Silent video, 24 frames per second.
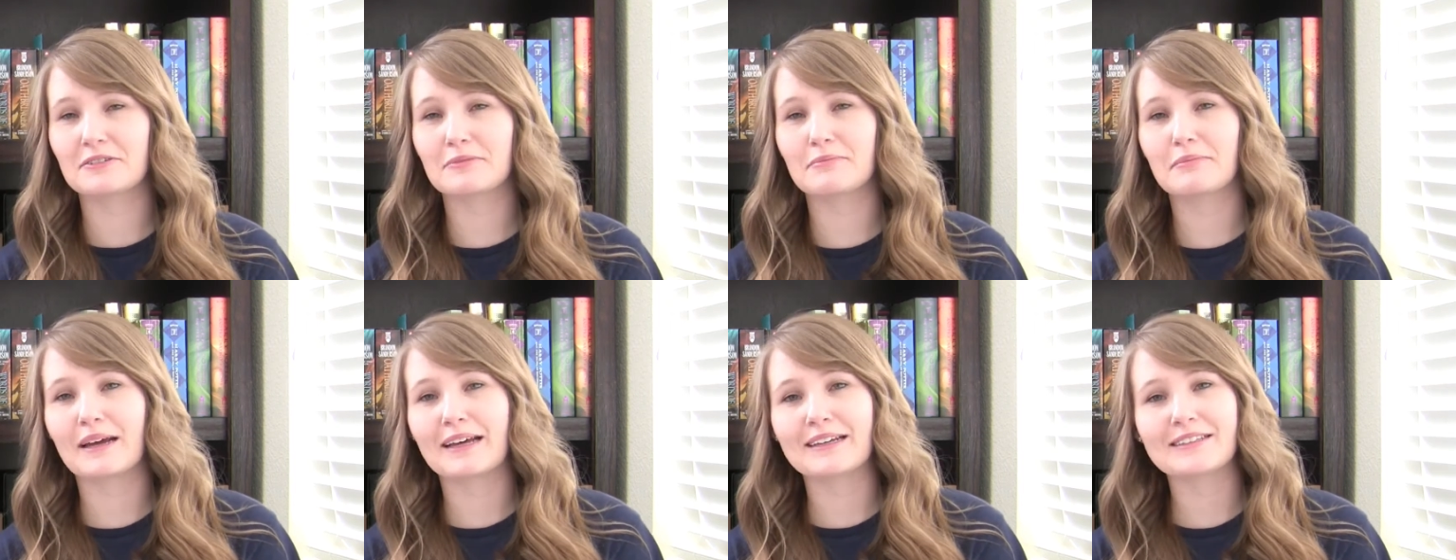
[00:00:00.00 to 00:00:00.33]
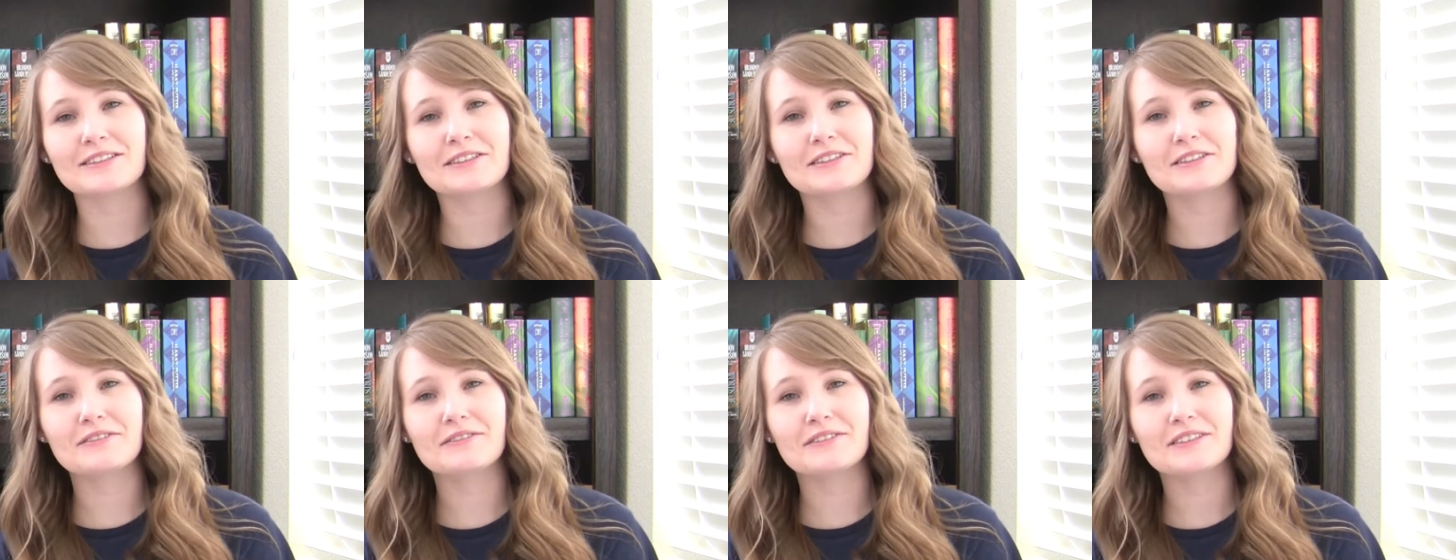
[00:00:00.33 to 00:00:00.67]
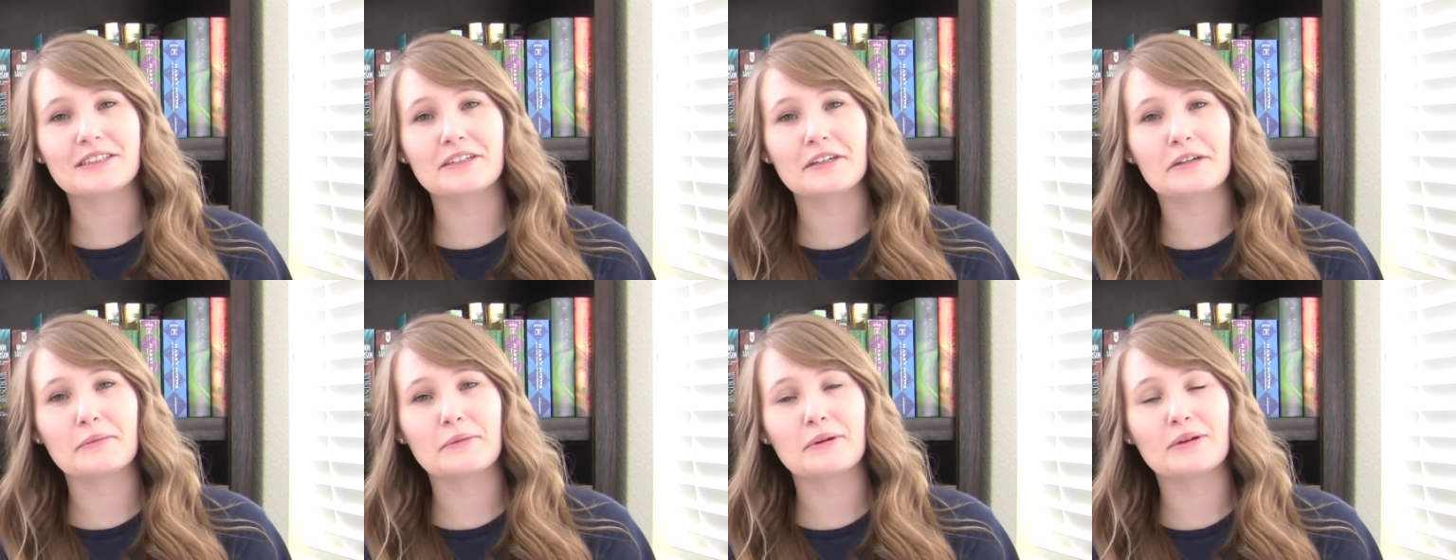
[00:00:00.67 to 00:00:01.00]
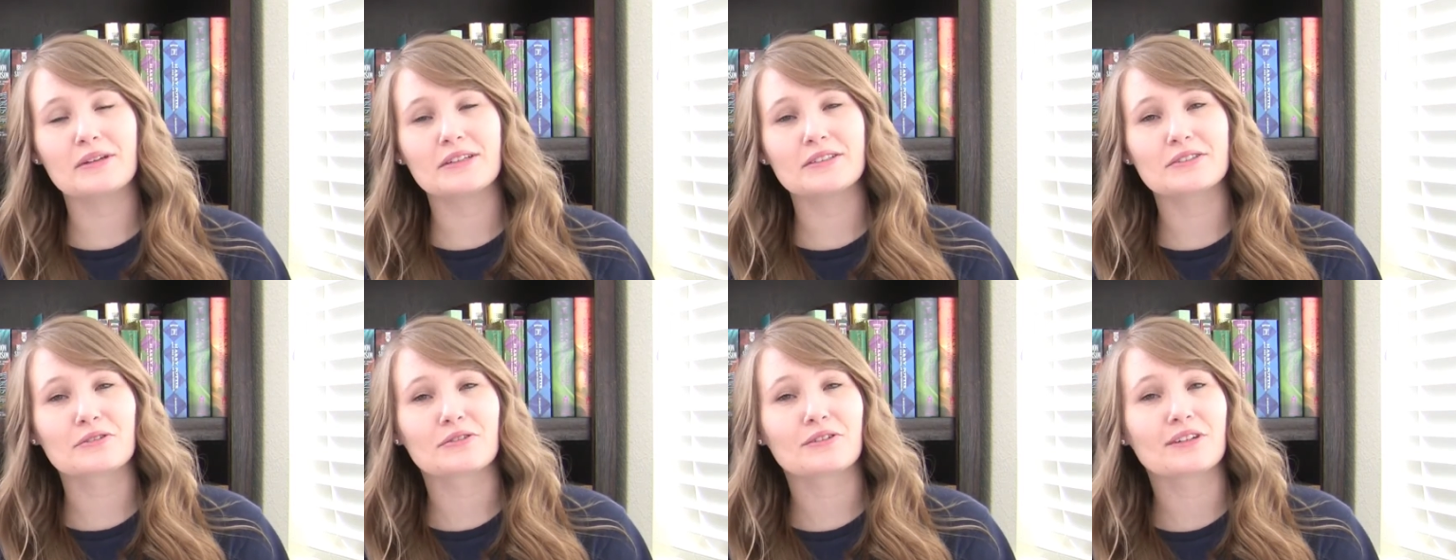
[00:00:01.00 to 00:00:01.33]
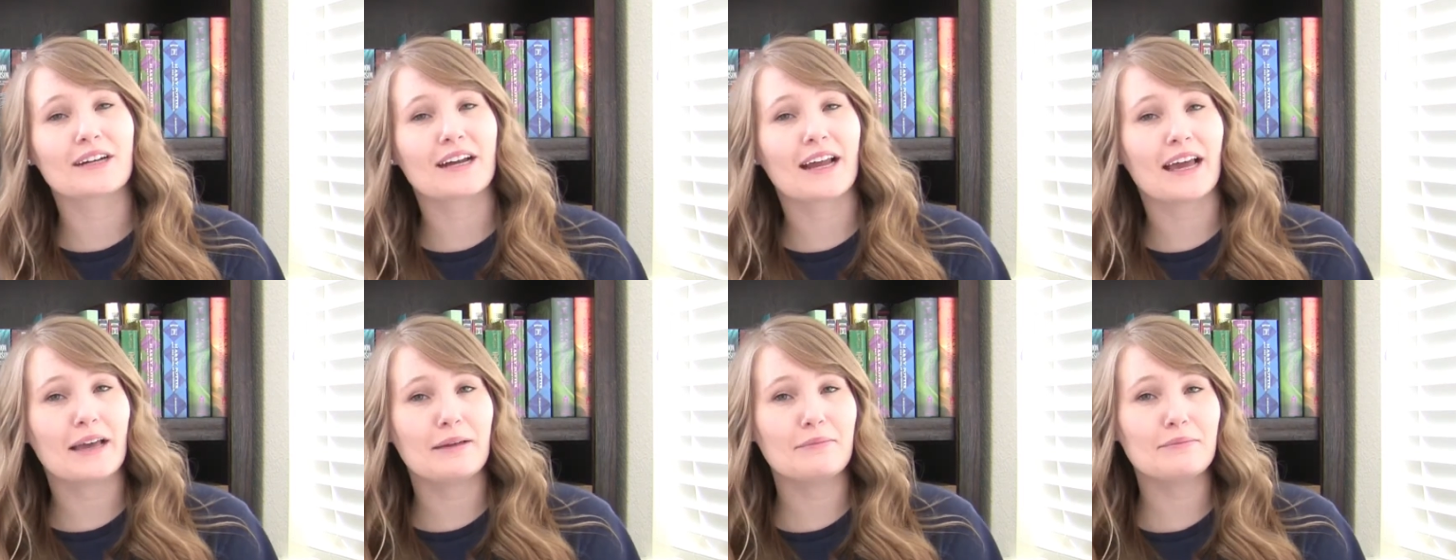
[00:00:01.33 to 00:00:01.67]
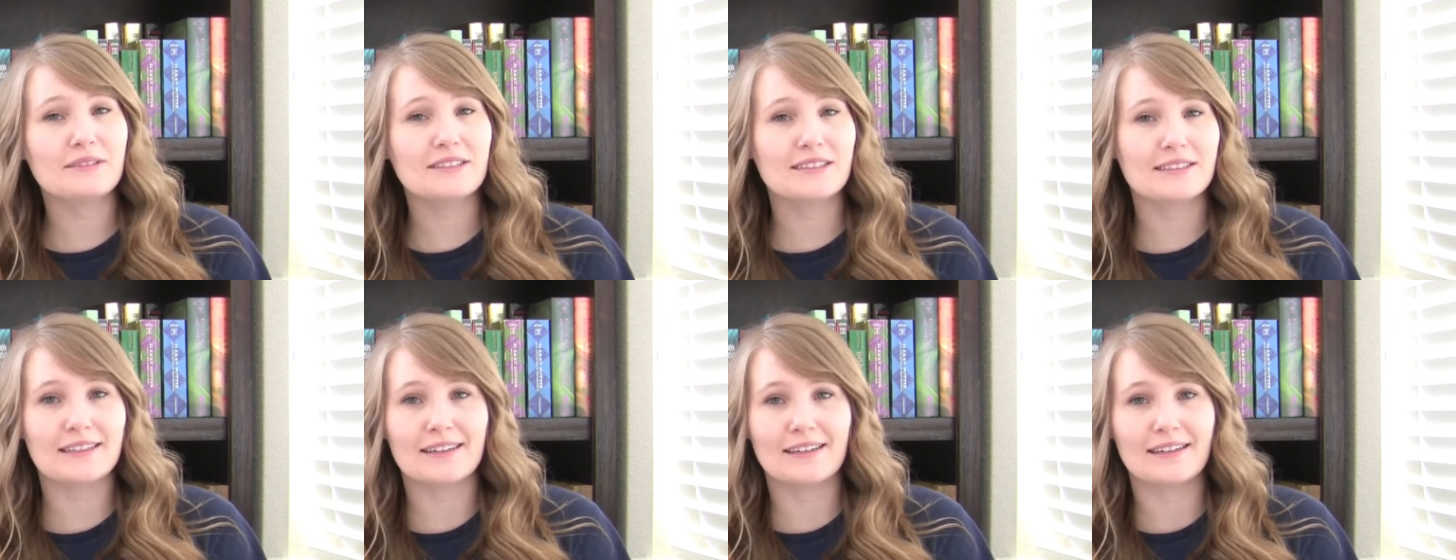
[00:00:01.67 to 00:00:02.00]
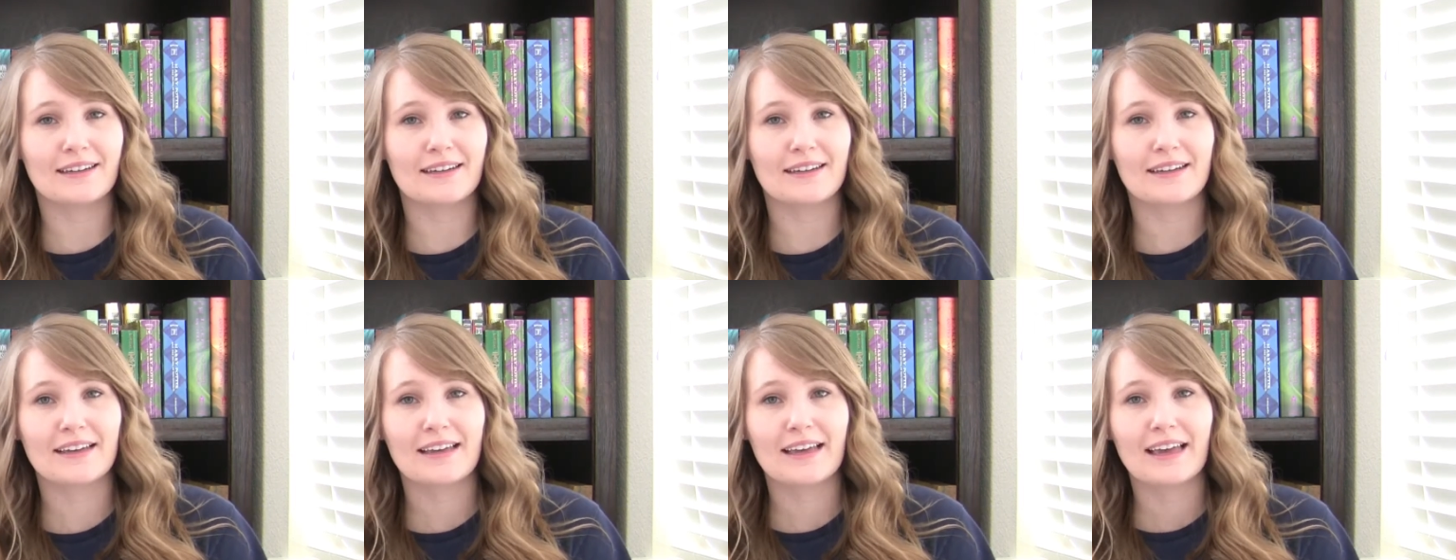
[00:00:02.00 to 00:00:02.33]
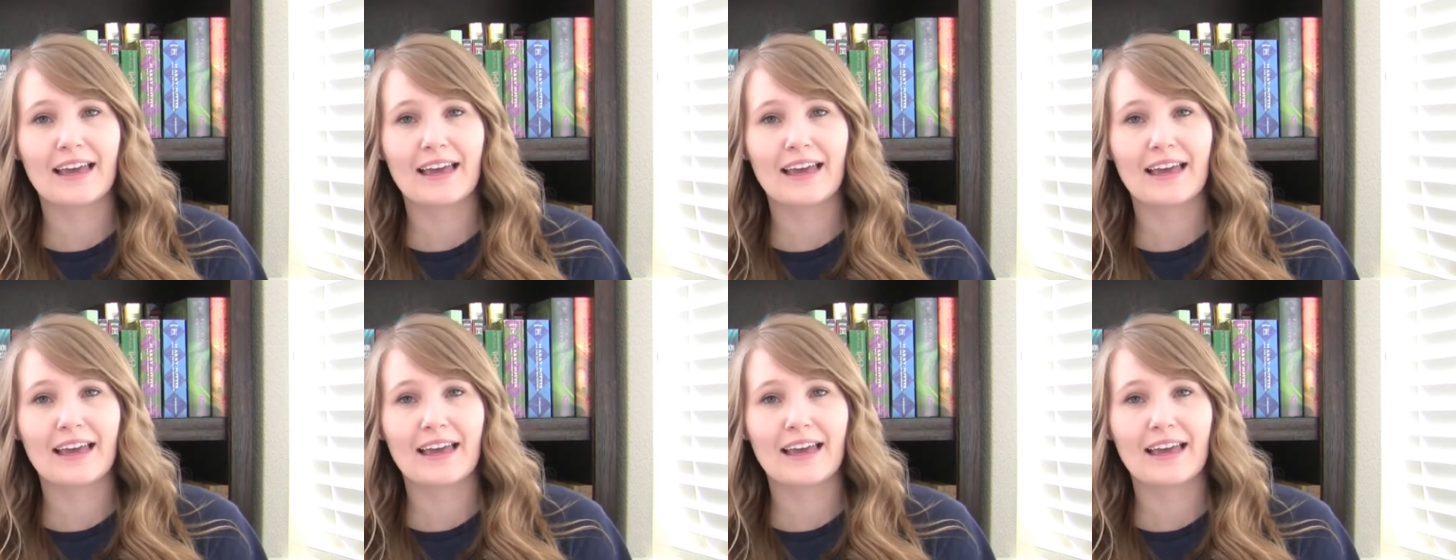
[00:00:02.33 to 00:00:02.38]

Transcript: Master of Ceremonies, or an MC,